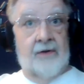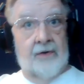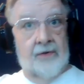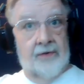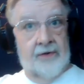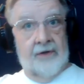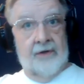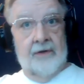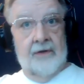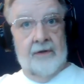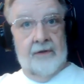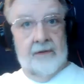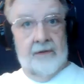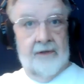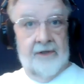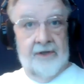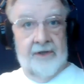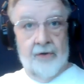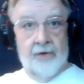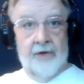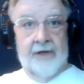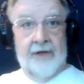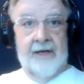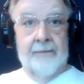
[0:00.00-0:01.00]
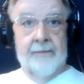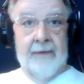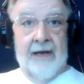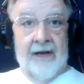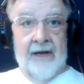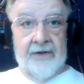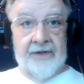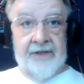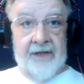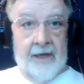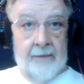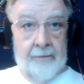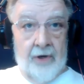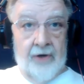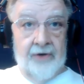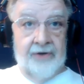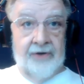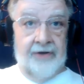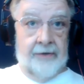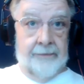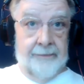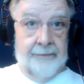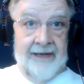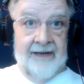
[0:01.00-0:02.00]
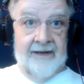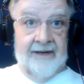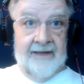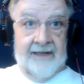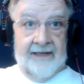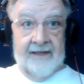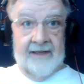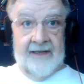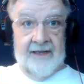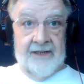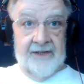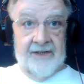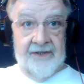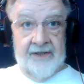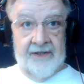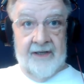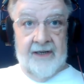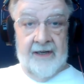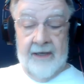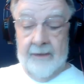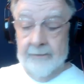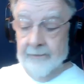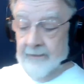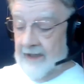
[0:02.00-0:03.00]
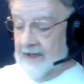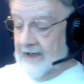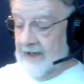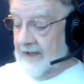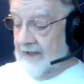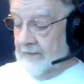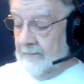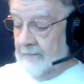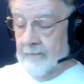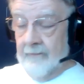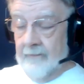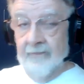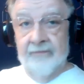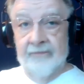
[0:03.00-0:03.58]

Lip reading: your emails. I'm on your mailing list, and I'm getting